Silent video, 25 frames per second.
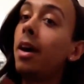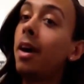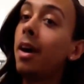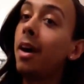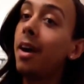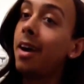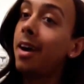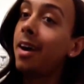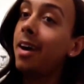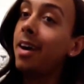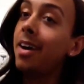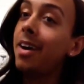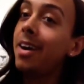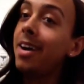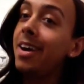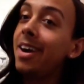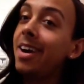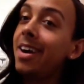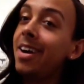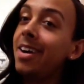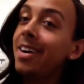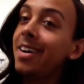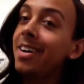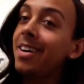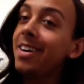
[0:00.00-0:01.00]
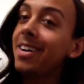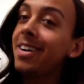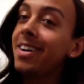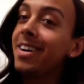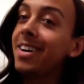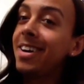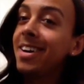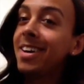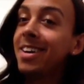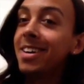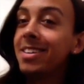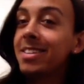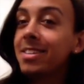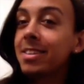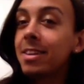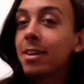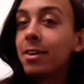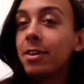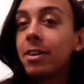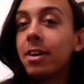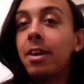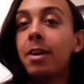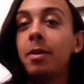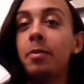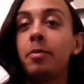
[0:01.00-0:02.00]
Hey guys!
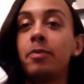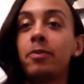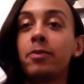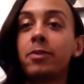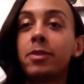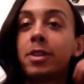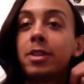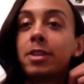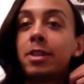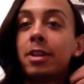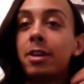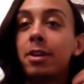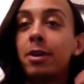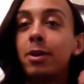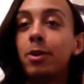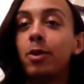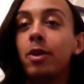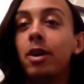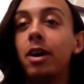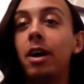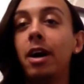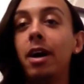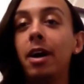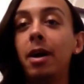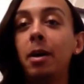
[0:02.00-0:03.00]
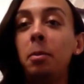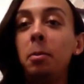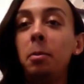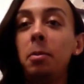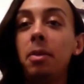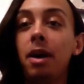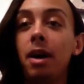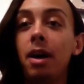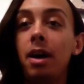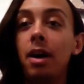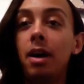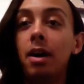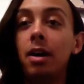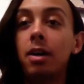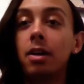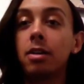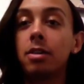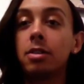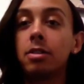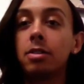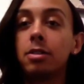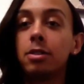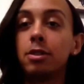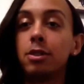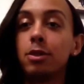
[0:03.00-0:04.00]
Okay, so I'm back
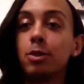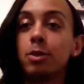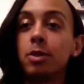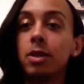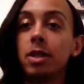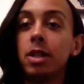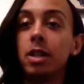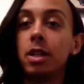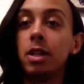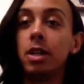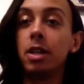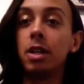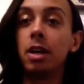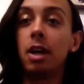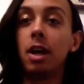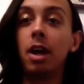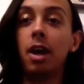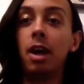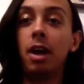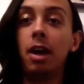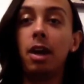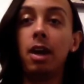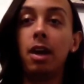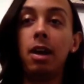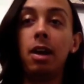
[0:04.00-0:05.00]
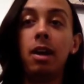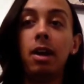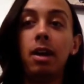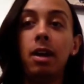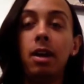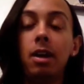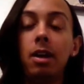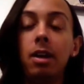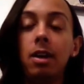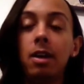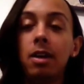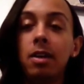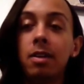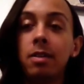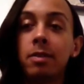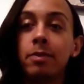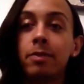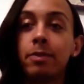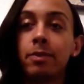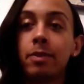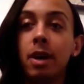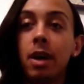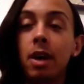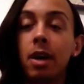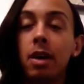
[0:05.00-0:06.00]
doing
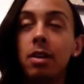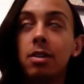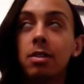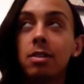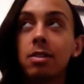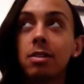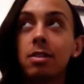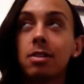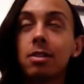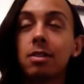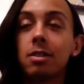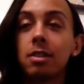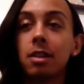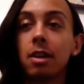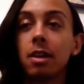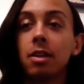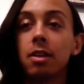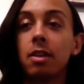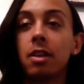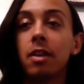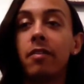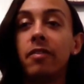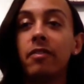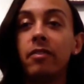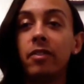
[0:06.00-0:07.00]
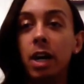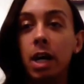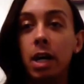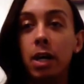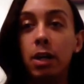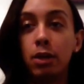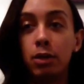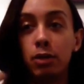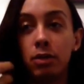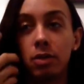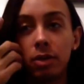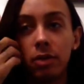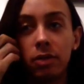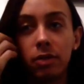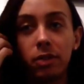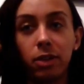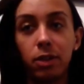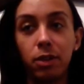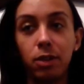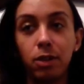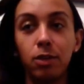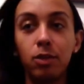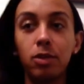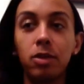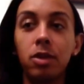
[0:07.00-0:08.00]
I guess this is like the final
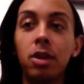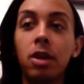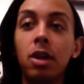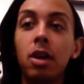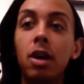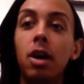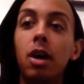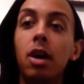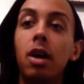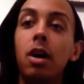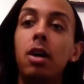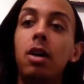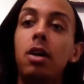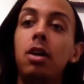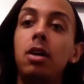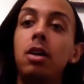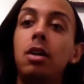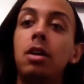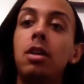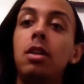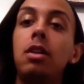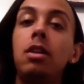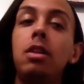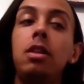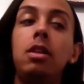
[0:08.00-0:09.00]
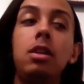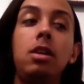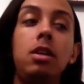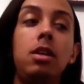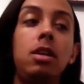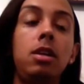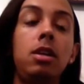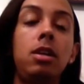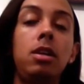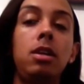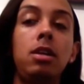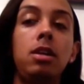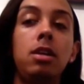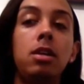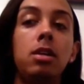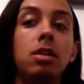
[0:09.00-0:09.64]
review on the